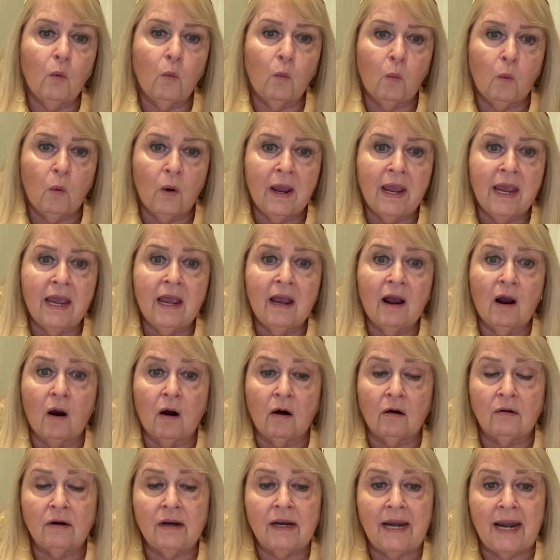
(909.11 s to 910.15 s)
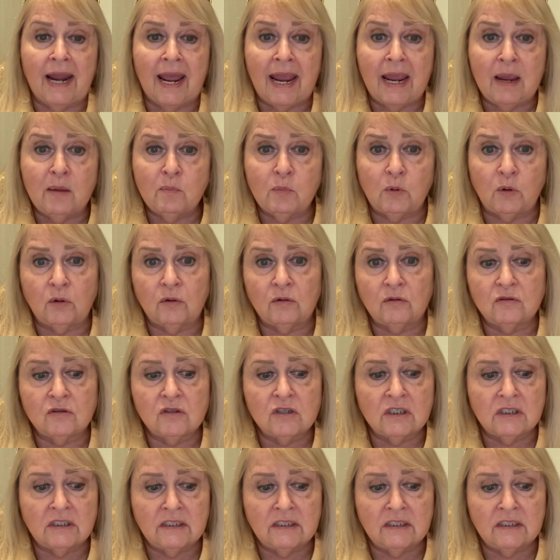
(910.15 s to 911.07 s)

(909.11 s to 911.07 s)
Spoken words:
we are enabled to